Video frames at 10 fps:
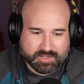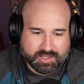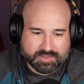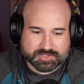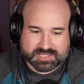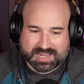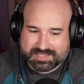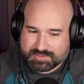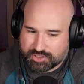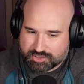There's a
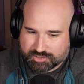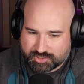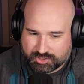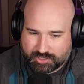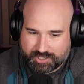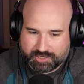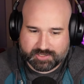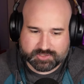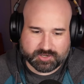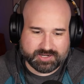handsome district attorney,
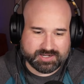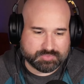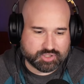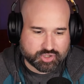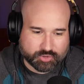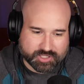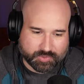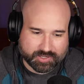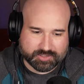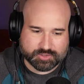attorney named Tony
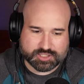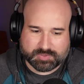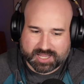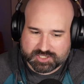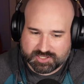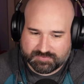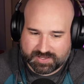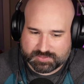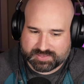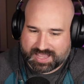Quinn who's splashed in the
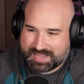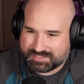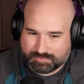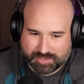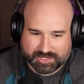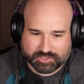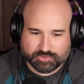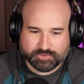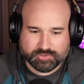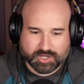face with acid by a
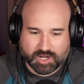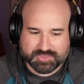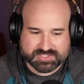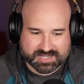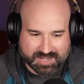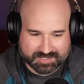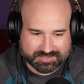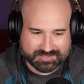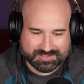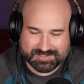goon on the stand.
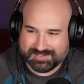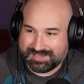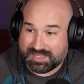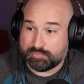It